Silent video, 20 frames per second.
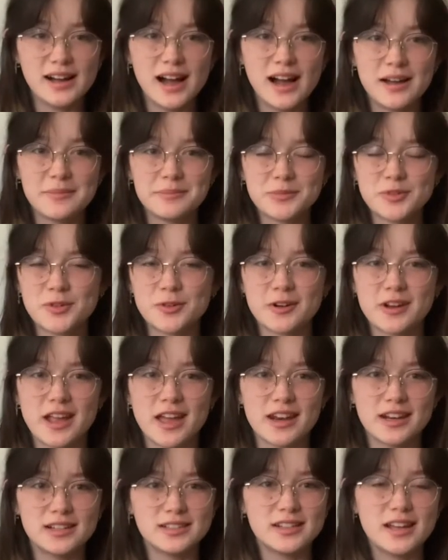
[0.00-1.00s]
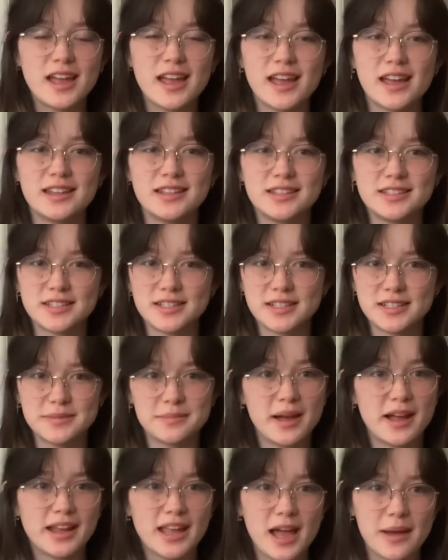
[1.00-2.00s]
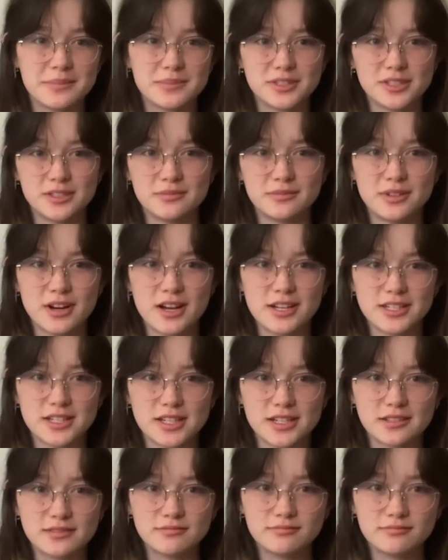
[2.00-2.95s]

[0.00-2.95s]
I'm Coriana, and this is my capstone project.